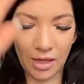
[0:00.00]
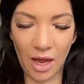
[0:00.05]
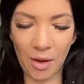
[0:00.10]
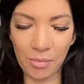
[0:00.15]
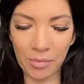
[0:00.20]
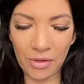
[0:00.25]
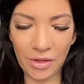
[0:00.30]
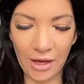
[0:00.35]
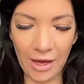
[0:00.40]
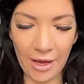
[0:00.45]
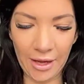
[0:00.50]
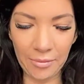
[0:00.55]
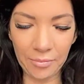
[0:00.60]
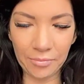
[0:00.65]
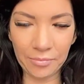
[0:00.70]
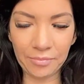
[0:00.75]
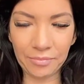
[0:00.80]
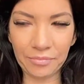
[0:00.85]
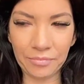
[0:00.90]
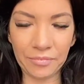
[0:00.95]
Top of the
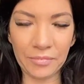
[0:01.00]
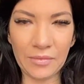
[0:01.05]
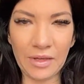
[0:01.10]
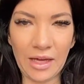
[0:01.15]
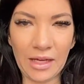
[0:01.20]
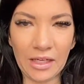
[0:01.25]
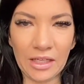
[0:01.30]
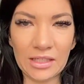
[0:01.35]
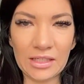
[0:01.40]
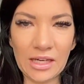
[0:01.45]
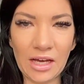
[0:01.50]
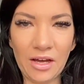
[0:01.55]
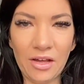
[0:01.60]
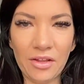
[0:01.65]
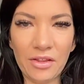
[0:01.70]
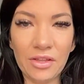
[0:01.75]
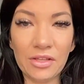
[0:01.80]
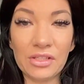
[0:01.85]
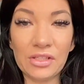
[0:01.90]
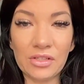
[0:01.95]
head. I could
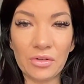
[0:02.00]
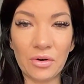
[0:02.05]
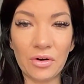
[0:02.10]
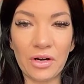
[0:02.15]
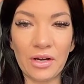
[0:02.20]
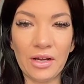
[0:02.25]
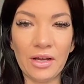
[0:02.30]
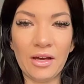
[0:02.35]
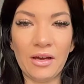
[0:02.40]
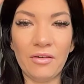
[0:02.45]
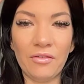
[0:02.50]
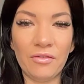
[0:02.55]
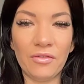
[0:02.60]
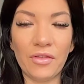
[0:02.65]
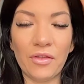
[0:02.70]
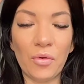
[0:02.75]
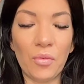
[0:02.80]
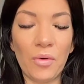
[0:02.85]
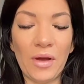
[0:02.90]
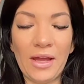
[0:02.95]
tell the story
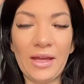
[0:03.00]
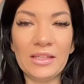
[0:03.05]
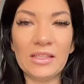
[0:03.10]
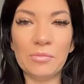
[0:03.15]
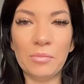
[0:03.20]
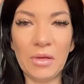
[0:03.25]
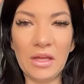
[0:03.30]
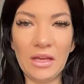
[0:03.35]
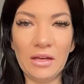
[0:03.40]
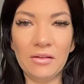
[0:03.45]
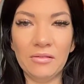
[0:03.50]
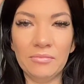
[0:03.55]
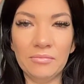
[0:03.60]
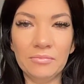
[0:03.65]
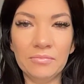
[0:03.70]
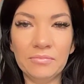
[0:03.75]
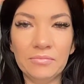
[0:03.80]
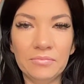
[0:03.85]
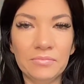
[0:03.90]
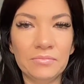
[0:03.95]
of the way it's been.